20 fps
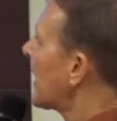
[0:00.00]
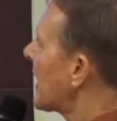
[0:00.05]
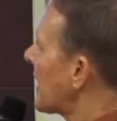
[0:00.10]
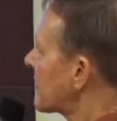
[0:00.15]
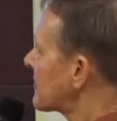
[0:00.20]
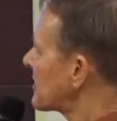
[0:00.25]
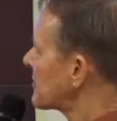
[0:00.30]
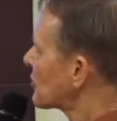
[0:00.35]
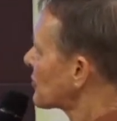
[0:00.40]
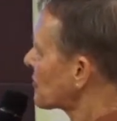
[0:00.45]
I
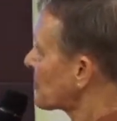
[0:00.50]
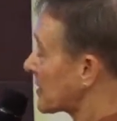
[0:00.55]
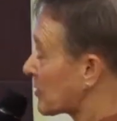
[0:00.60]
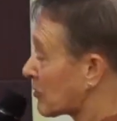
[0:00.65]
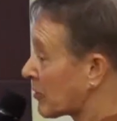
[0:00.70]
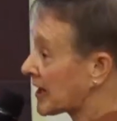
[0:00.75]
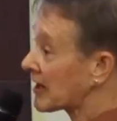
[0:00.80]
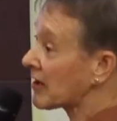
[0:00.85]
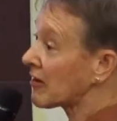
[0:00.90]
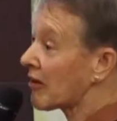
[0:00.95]
think there's been
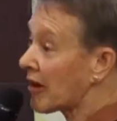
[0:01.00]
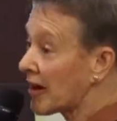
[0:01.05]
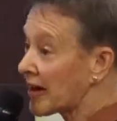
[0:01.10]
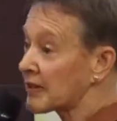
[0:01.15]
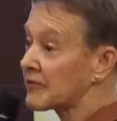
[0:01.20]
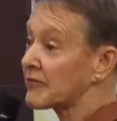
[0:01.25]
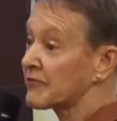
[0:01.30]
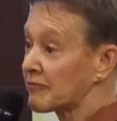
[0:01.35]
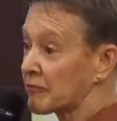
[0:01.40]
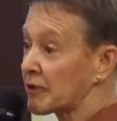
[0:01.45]
quite a lot
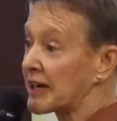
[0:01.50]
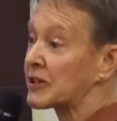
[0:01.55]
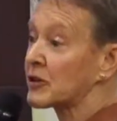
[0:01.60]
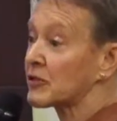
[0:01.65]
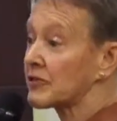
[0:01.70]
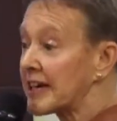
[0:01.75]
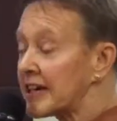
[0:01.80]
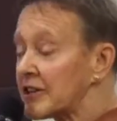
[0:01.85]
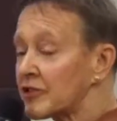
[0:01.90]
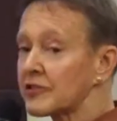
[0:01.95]
of
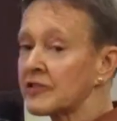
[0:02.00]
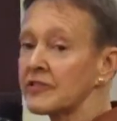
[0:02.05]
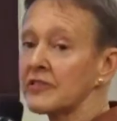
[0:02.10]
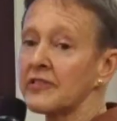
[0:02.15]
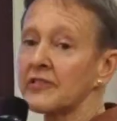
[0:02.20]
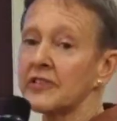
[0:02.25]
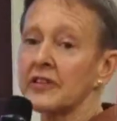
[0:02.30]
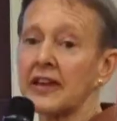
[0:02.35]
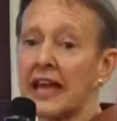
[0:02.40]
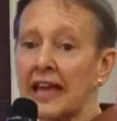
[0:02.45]

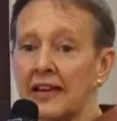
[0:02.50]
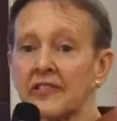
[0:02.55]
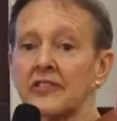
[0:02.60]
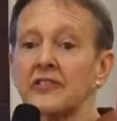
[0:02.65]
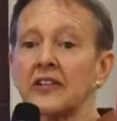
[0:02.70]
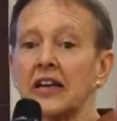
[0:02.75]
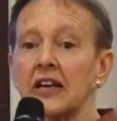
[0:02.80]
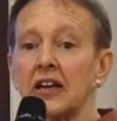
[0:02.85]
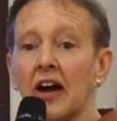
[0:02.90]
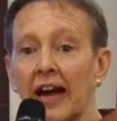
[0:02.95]
regulations and
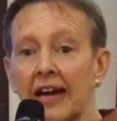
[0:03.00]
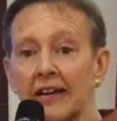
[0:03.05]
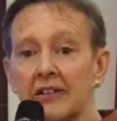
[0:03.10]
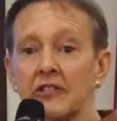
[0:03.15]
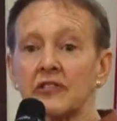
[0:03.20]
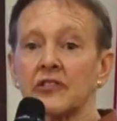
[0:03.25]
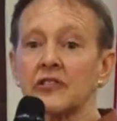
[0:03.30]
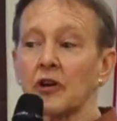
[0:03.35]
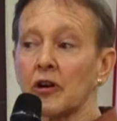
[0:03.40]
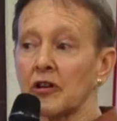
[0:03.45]
SEA
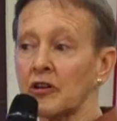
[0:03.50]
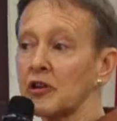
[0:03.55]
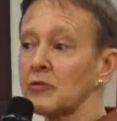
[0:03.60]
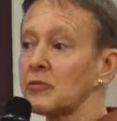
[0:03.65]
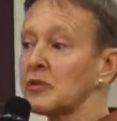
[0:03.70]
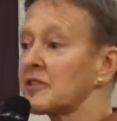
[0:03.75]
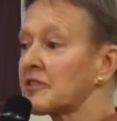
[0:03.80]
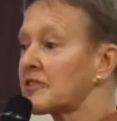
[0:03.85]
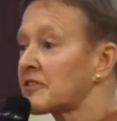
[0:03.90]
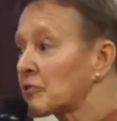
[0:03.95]
guidance
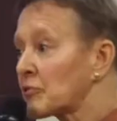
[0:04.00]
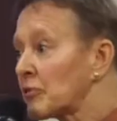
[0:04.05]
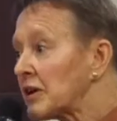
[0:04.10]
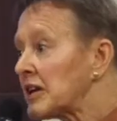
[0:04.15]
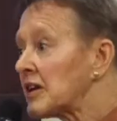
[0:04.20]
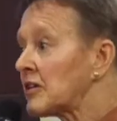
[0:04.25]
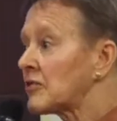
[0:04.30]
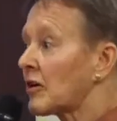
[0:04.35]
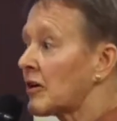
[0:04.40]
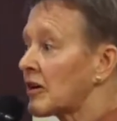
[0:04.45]
documents,
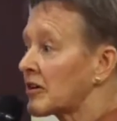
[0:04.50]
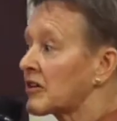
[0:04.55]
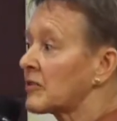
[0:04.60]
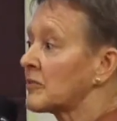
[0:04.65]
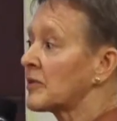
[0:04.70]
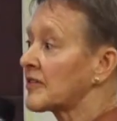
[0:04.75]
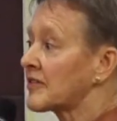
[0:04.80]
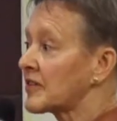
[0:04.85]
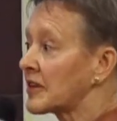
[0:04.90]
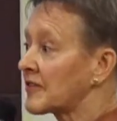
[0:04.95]
screening
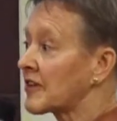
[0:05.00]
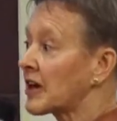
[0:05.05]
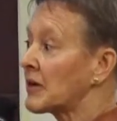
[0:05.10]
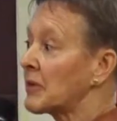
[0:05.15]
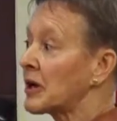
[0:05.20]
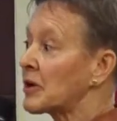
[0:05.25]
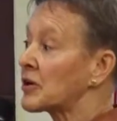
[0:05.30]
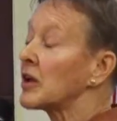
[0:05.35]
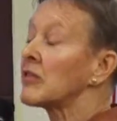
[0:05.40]
documents that have come out.